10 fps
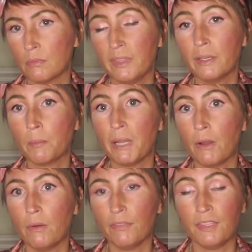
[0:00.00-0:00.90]
think
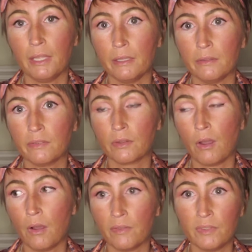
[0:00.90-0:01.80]
about things
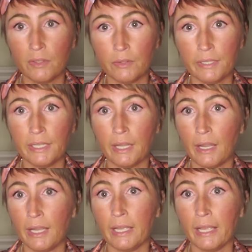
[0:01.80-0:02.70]
constantly.
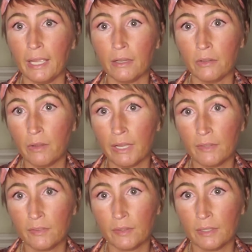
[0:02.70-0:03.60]
I
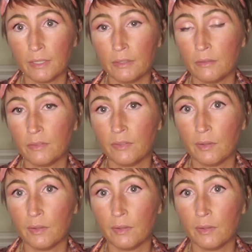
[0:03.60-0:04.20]
analyze it